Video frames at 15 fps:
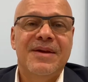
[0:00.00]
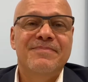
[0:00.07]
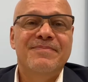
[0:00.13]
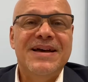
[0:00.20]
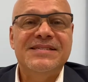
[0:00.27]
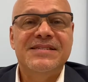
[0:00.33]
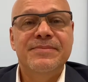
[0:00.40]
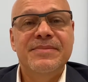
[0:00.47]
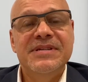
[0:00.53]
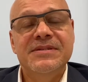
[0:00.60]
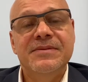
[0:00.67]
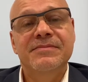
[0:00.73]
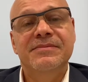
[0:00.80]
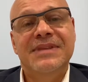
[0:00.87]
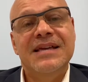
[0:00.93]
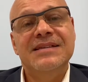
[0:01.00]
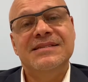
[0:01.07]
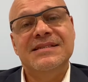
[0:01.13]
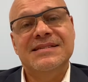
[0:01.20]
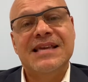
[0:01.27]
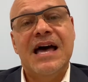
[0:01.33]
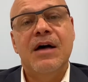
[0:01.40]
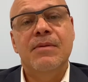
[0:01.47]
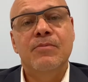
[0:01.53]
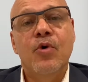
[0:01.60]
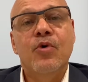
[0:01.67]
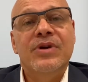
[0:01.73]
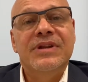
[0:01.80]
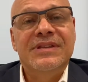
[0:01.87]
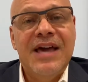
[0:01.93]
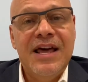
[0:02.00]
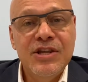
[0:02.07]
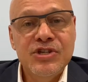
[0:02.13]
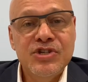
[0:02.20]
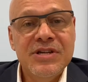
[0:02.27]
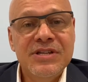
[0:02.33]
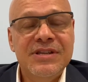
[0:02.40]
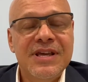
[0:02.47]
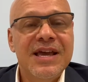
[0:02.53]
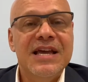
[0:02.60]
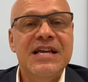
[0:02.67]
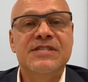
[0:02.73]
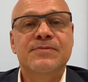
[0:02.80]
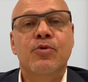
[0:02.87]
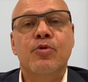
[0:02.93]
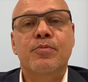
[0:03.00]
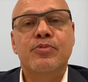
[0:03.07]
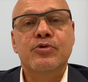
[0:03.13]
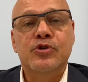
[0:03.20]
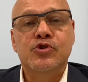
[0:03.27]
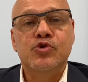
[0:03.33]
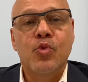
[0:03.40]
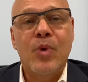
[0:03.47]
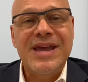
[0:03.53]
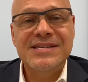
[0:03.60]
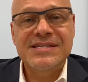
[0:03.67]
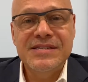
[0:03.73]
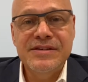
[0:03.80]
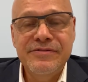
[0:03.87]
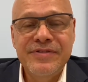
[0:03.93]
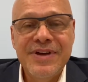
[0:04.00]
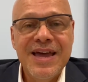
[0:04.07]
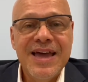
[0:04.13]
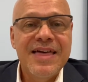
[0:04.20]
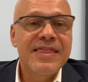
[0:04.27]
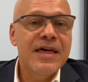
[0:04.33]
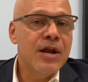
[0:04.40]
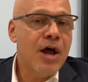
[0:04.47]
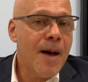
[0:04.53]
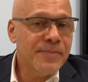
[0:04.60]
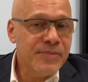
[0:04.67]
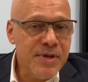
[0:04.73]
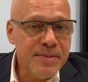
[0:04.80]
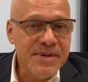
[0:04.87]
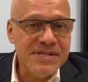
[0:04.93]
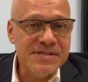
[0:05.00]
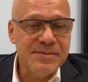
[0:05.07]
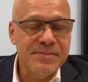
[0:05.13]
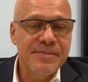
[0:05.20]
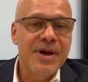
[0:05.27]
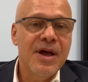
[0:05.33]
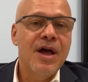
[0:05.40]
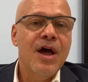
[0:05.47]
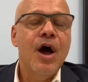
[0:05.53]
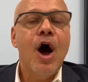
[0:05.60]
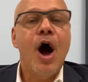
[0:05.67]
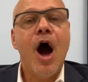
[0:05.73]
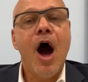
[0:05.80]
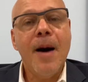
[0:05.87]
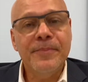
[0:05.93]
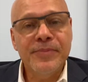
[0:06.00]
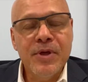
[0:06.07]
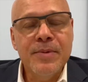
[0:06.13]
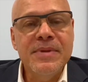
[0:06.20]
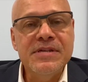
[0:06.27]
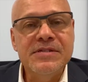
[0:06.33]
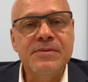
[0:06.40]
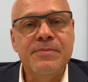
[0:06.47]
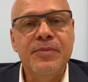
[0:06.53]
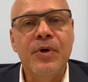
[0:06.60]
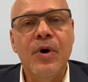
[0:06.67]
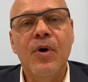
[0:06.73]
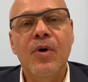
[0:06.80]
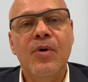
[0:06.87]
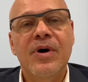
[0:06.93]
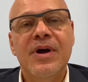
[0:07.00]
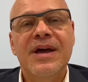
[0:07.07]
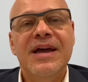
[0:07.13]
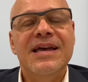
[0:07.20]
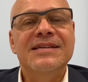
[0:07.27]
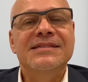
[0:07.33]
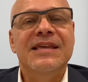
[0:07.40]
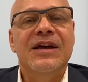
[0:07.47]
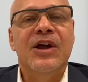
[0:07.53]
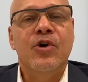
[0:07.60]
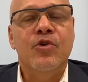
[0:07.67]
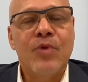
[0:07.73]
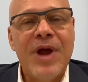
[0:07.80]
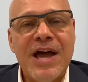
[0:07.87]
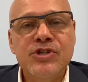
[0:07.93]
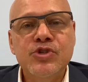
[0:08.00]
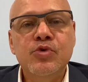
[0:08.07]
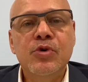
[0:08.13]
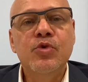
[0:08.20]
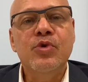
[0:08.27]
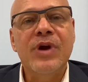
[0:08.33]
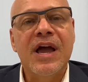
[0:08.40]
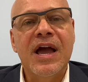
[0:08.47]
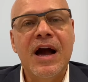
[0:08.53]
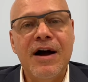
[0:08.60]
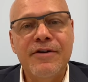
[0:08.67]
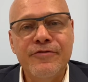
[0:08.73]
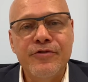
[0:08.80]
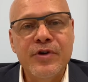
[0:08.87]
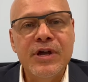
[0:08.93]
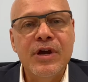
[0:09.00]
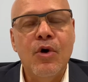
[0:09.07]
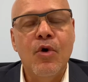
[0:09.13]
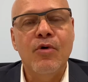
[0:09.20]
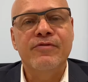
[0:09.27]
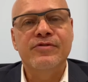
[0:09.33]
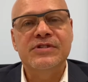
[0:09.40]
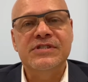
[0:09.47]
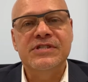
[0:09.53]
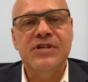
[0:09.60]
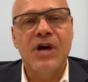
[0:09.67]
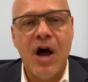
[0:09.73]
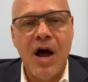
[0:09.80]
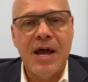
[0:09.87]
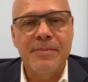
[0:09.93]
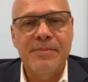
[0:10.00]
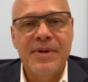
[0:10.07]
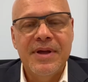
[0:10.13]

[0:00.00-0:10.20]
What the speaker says: Pessimism tends to sound more intelligent, it's more persuasive than optimism. Optimism, though, is the gradual recovery over time.